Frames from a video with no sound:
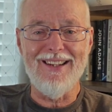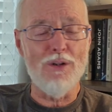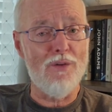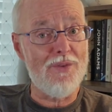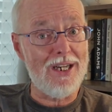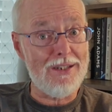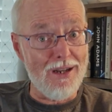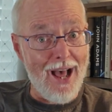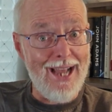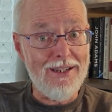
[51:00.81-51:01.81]
And don't forget to
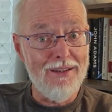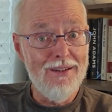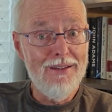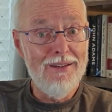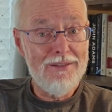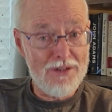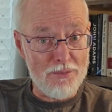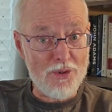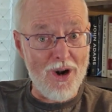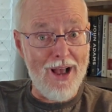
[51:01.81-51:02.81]
like,
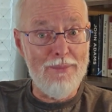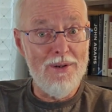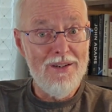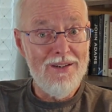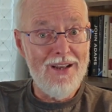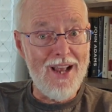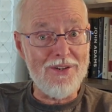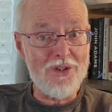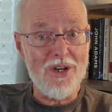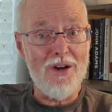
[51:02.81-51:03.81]
subscribe, and
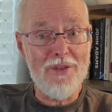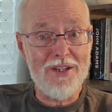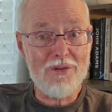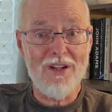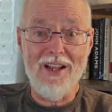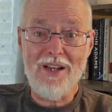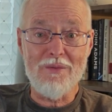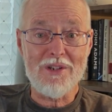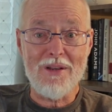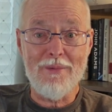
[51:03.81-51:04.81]
share this link
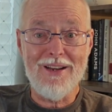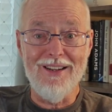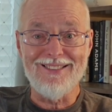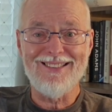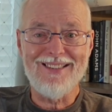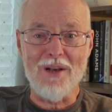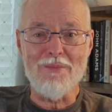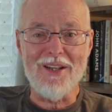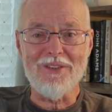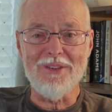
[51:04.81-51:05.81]
with somebody else. God
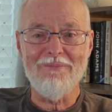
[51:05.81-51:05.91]
bless you.